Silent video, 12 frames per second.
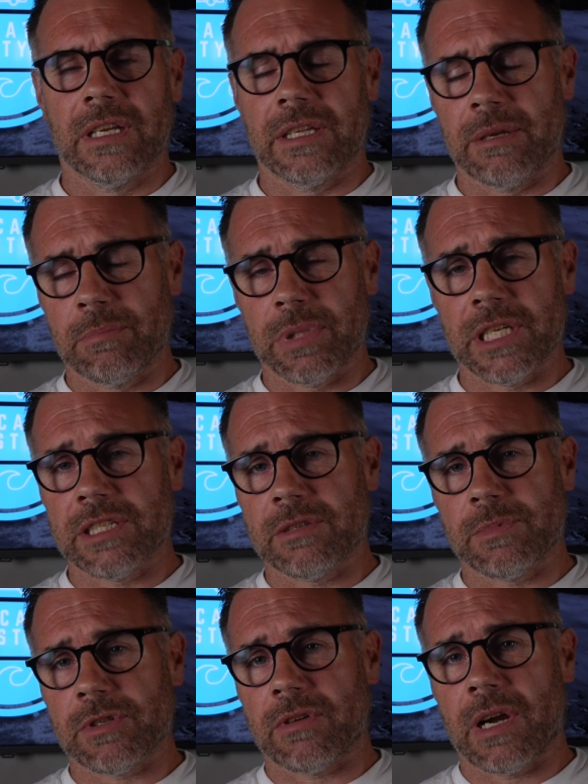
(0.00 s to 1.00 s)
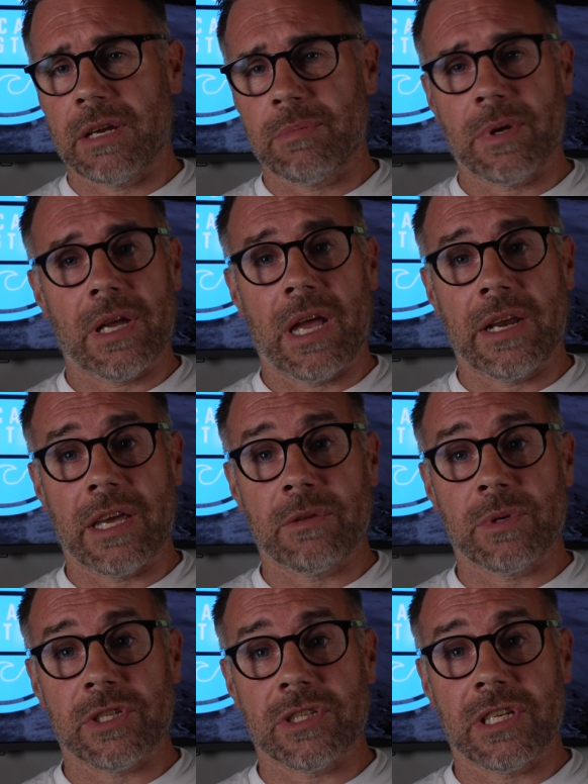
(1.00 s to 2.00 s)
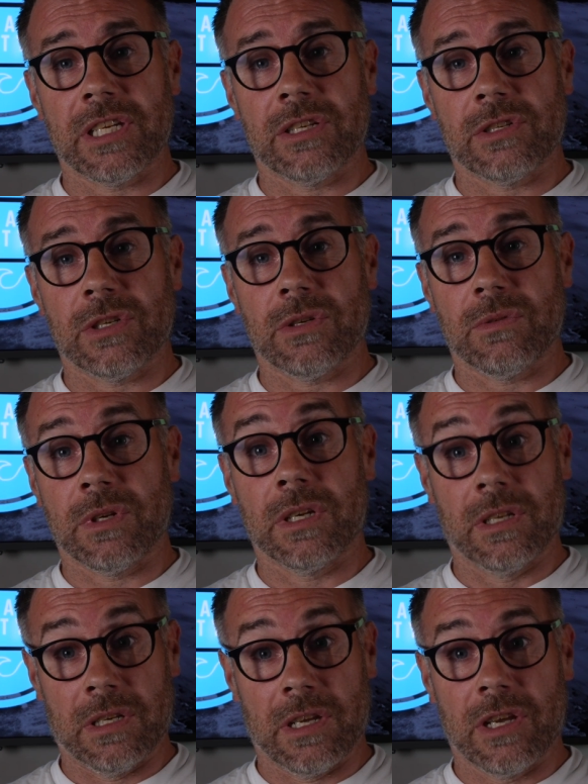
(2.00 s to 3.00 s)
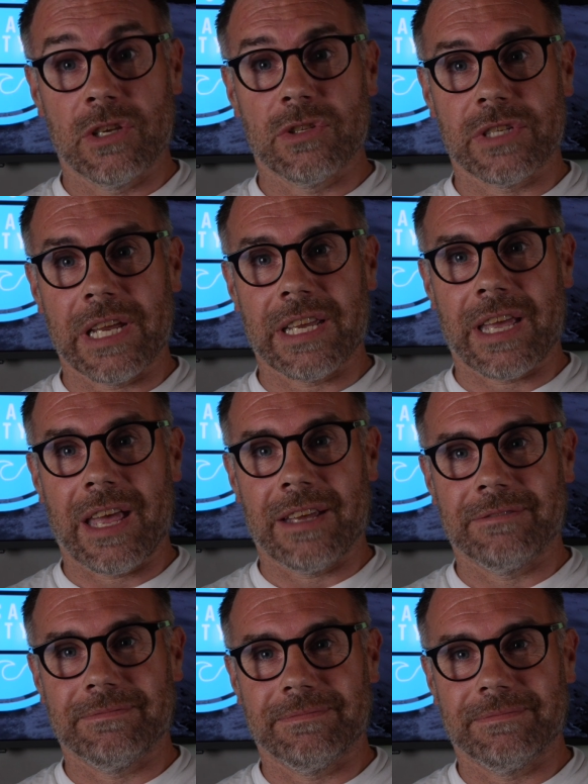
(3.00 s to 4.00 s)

then please subscribe and I will see you soon. Take care.